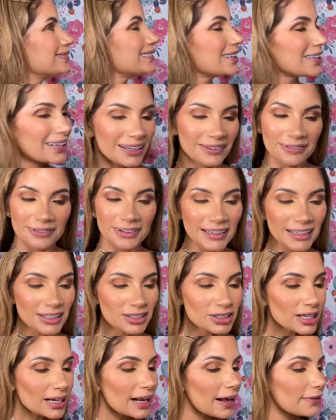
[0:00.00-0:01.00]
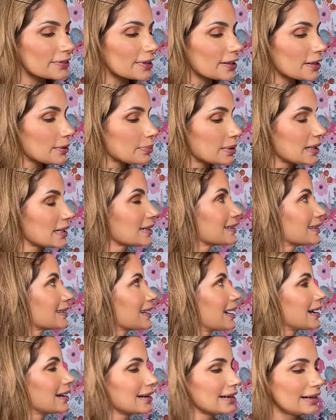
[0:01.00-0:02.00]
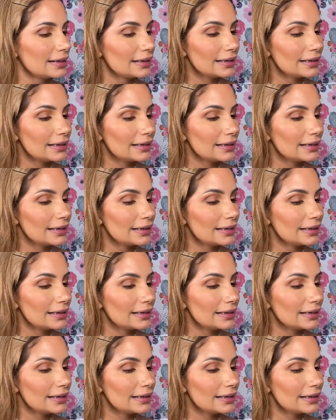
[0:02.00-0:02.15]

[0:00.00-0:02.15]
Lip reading: You can finish it after the pizza.